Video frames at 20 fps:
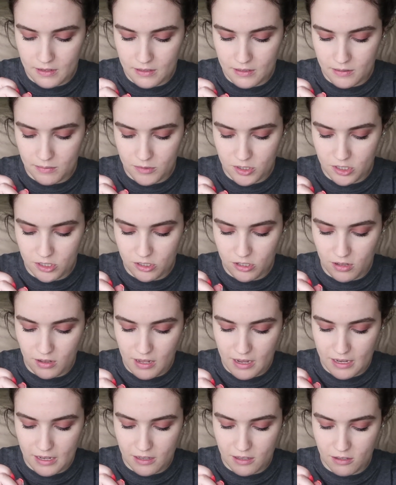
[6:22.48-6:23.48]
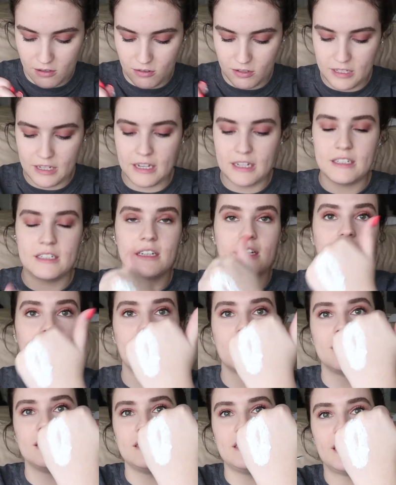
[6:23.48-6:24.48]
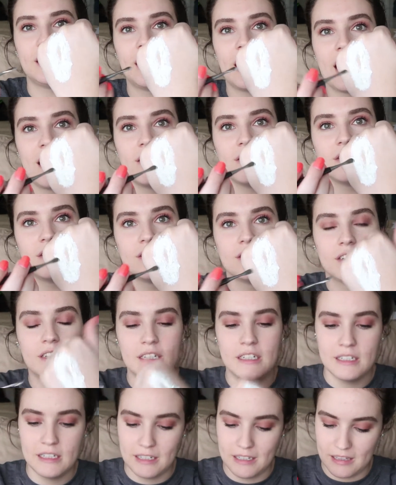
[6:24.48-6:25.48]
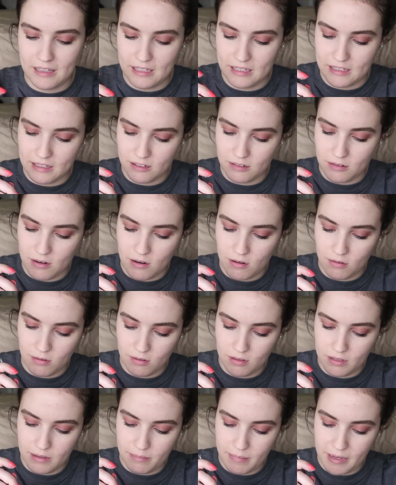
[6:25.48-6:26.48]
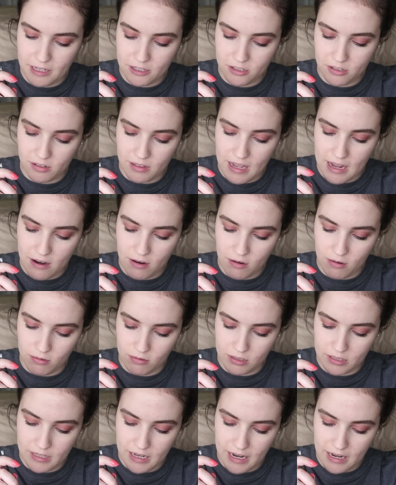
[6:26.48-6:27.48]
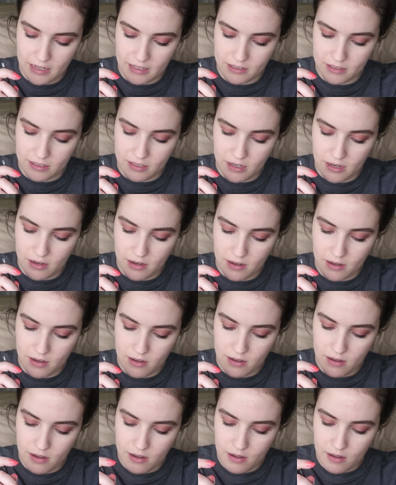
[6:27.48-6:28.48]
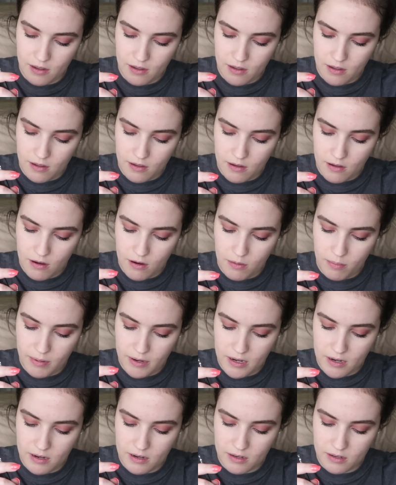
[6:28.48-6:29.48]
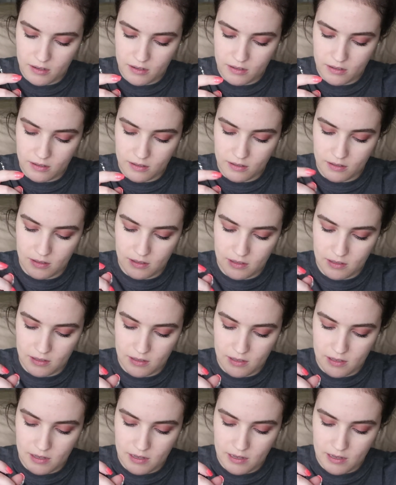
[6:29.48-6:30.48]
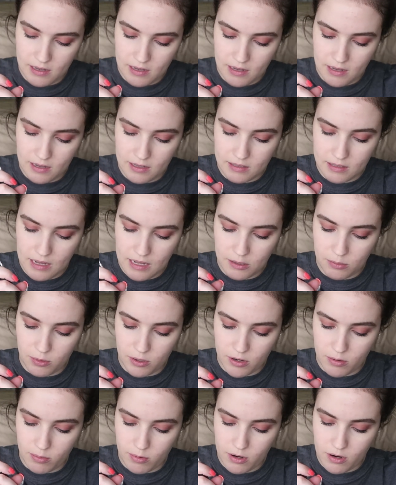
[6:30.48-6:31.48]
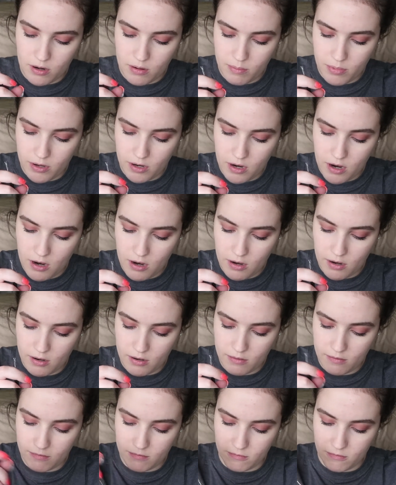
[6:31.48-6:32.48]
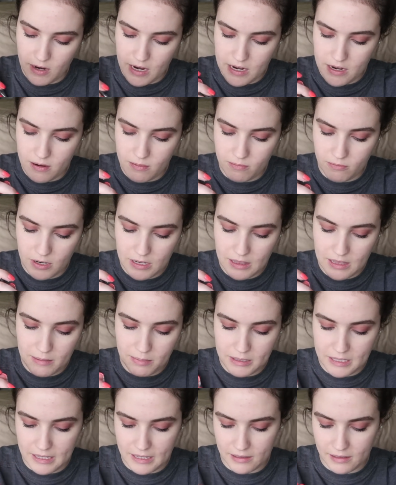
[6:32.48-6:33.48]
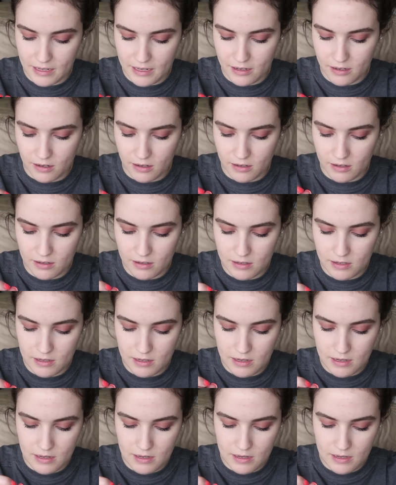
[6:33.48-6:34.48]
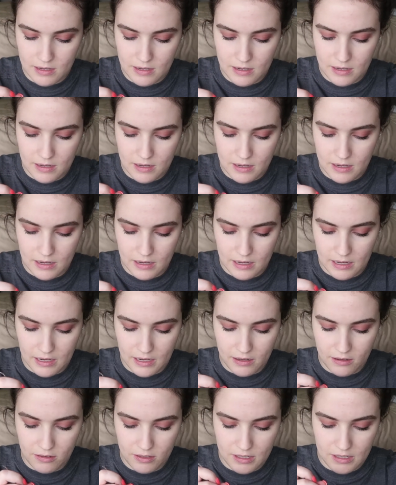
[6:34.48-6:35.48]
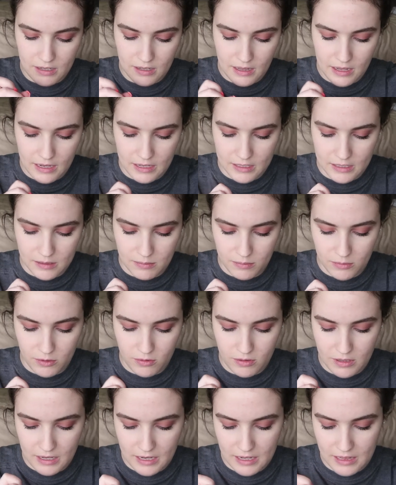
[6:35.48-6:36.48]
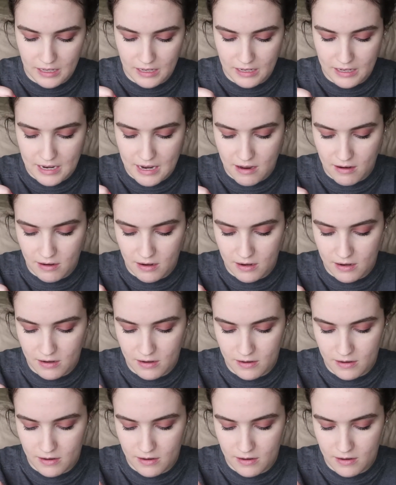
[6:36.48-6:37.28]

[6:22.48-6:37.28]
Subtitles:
So I'm just like using it to kind of dig out this little hole and make sure that hole stays open, because that's where we're gonna put our random red lipstick later. And can I use it to like smooth anything down?